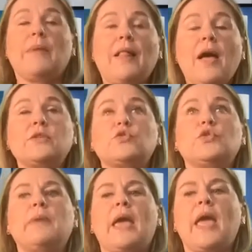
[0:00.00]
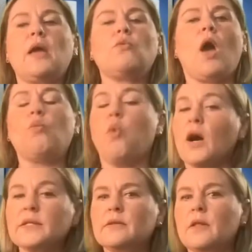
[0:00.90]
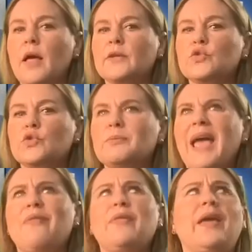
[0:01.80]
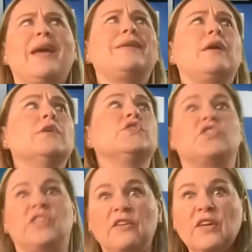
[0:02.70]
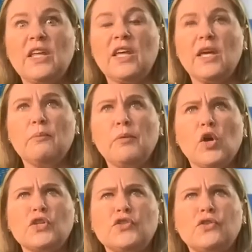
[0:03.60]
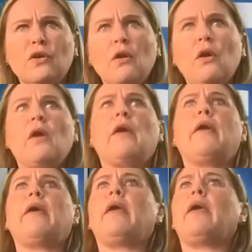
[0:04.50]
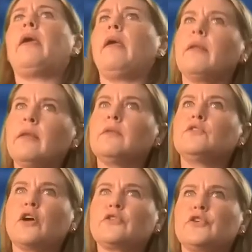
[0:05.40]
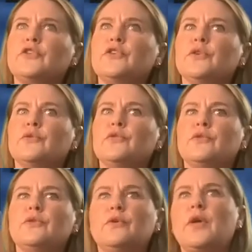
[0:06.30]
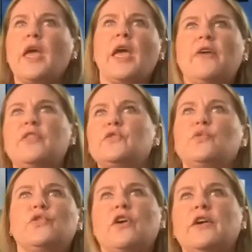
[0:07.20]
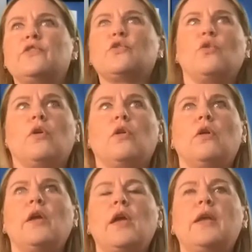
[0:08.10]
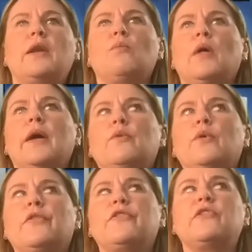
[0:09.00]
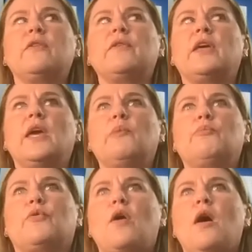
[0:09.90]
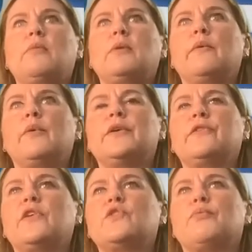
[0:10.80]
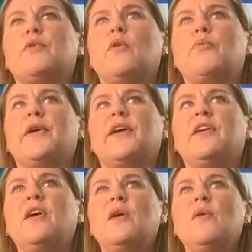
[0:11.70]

classroom, and I walked in the classroom and they had Stephen King books and Dr. Seuss, and this was high school. And I'm like, well, the Stephen King probably was age appropriate,